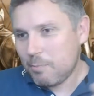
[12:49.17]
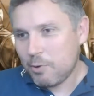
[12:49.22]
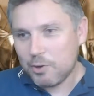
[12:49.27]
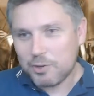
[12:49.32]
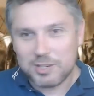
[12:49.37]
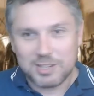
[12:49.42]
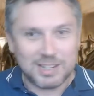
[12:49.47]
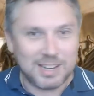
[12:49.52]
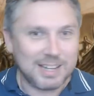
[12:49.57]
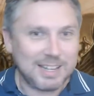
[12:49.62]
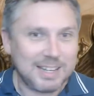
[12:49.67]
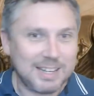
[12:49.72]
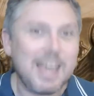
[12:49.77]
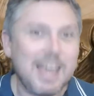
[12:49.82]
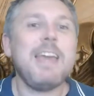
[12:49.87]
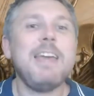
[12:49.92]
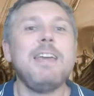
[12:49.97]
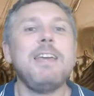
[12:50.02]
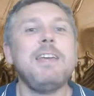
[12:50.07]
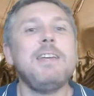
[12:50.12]
put in a
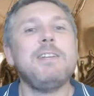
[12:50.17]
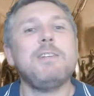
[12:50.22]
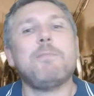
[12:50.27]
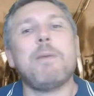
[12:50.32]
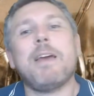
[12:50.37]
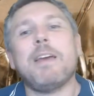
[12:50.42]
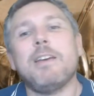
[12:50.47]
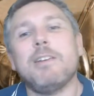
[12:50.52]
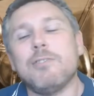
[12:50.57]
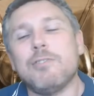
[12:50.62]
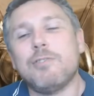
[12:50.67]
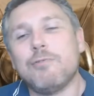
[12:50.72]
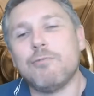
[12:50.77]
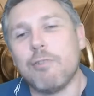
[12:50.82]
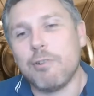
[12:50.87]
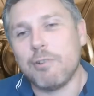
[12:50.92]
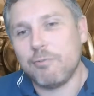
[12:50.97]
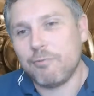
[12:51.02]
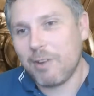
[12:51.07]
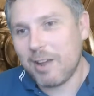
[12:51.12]
cage back in
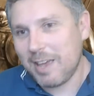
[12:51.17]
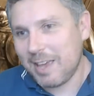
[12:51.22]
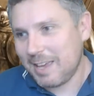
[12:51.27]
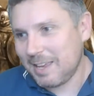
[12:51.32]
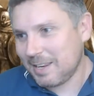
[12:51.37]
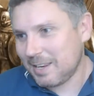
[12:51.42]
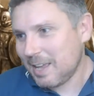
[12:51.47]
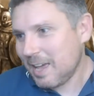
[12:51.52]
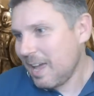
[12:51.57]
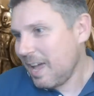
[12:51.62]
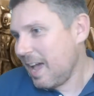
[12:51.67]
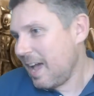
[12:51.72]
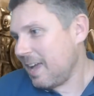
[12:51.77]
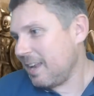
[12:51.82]
Chroyane.